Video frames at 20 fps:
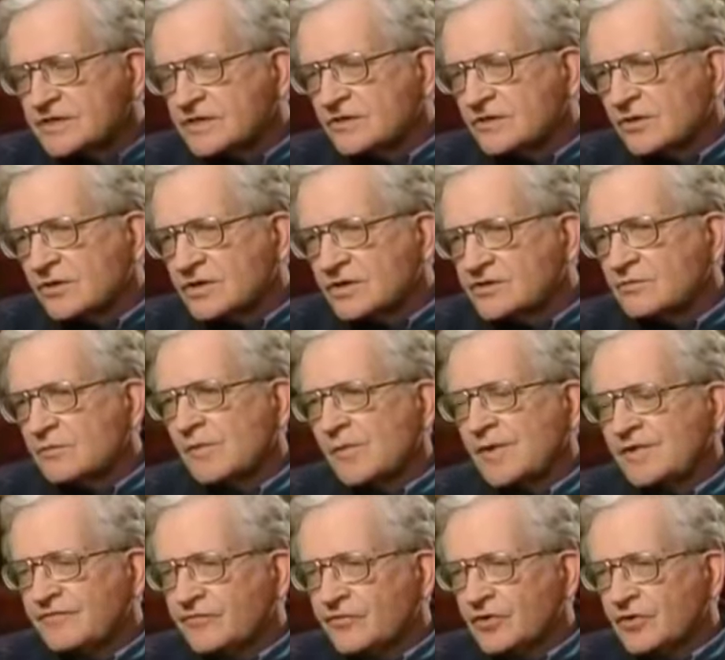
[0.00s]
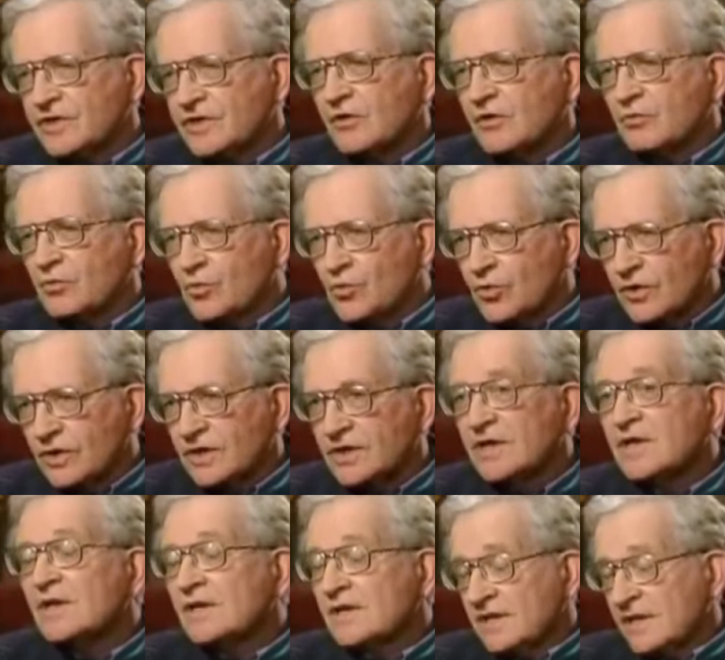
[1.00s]
just cause when we fought a
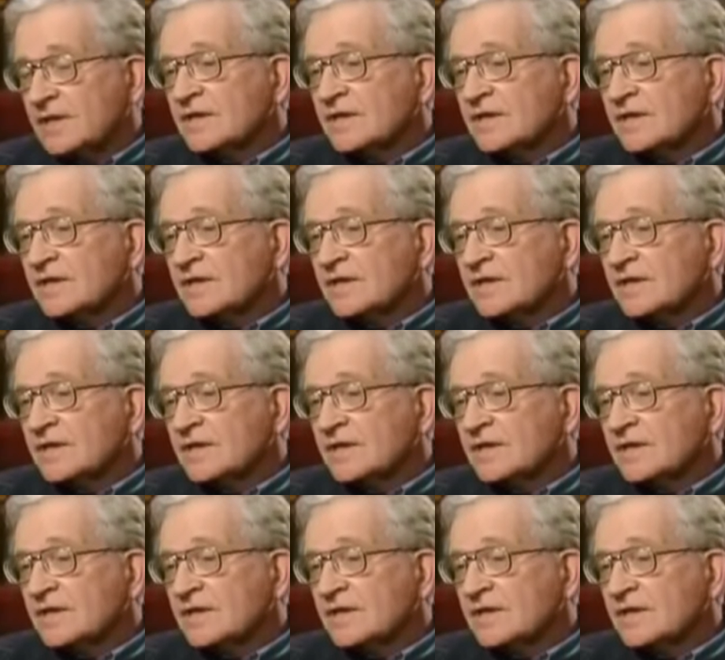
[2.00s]
war